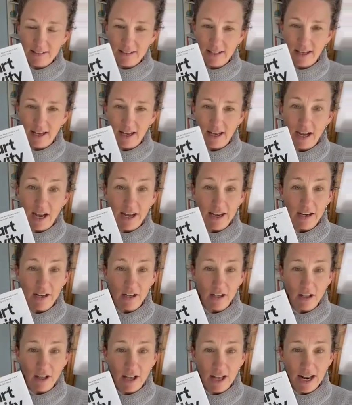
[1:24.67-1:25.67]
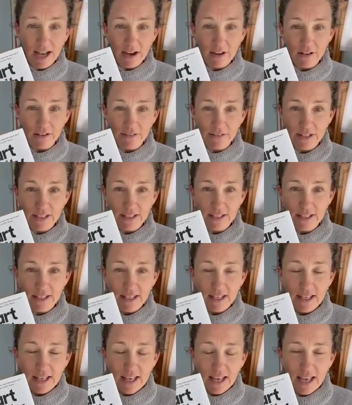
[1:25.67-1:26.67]
I got a lot out of it.
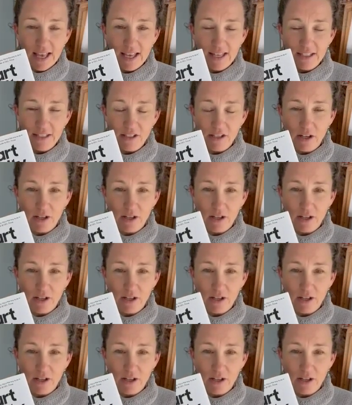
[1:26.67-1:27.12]
And it's